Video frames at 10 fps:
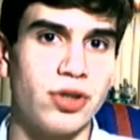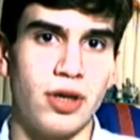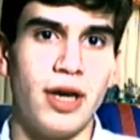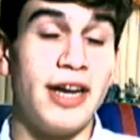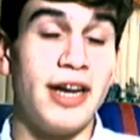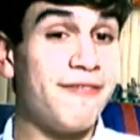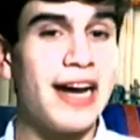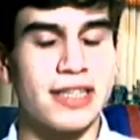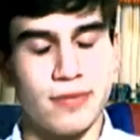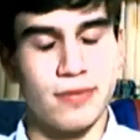In fact,
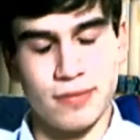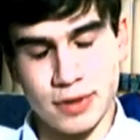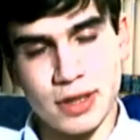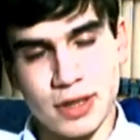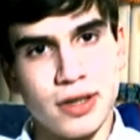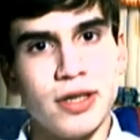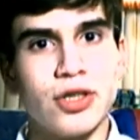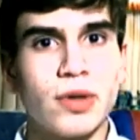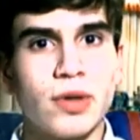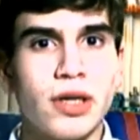here's what
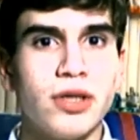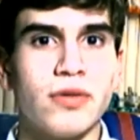I'll do.